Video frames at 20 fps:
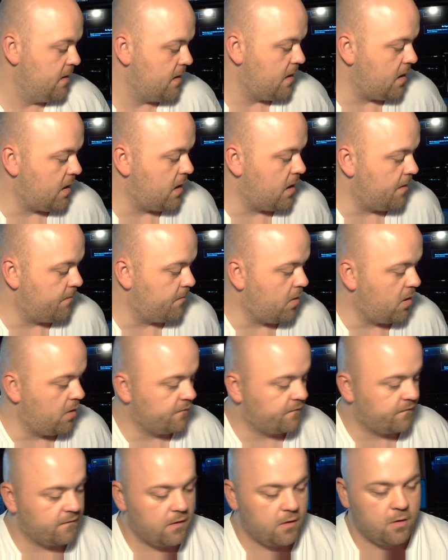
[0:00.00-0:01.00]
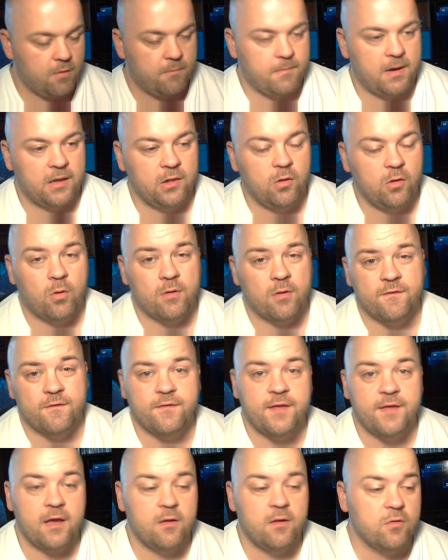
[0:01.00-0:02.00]
Um, also, my
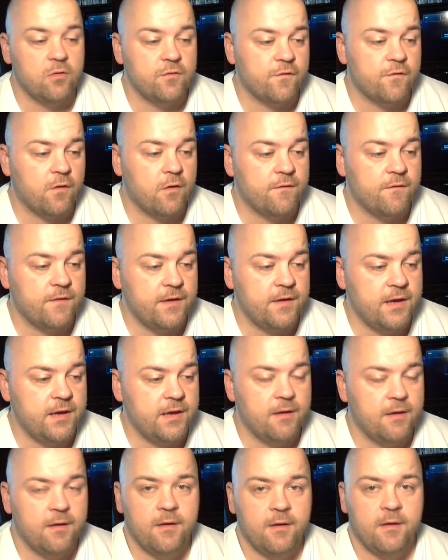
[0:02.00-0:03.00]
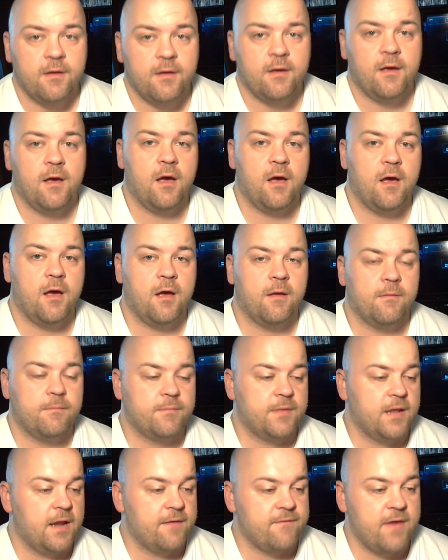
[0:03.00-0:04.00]
Lawrence Taylor jersey uh,
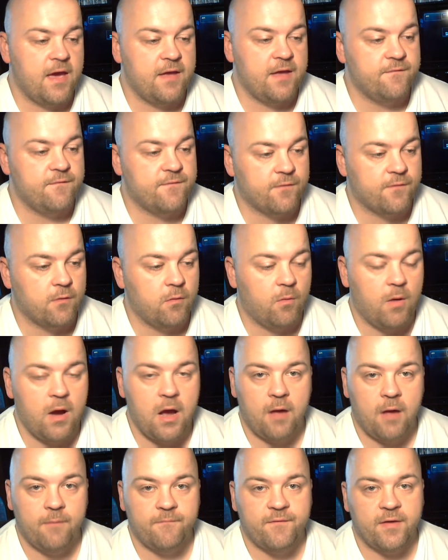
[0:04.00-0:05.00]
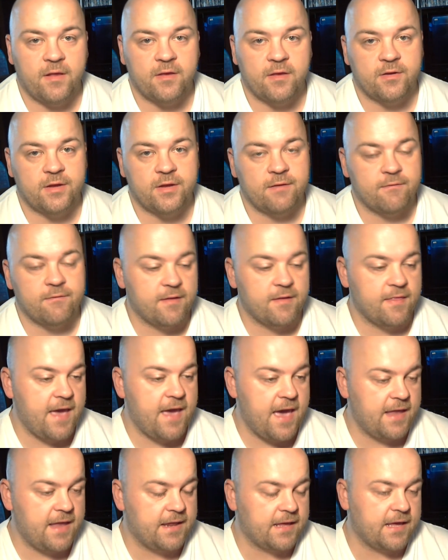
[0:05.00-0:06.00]
that I've had for a while. I'm finally going to get rid of
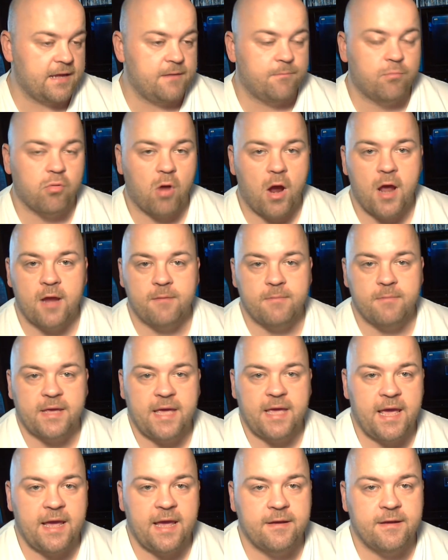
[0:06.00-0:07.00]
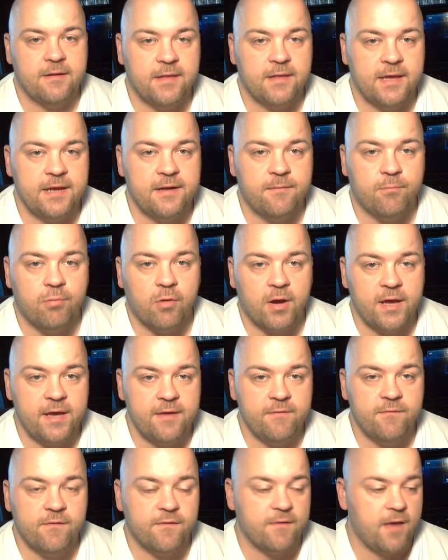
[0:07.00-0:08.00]
that. I got a Brian McCann Atlanta
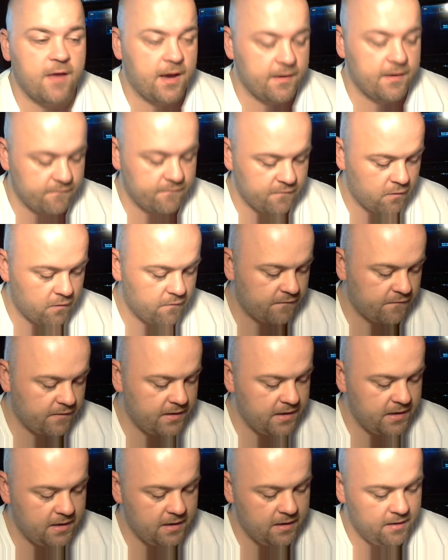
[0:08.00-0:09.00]
Braves signed jersey,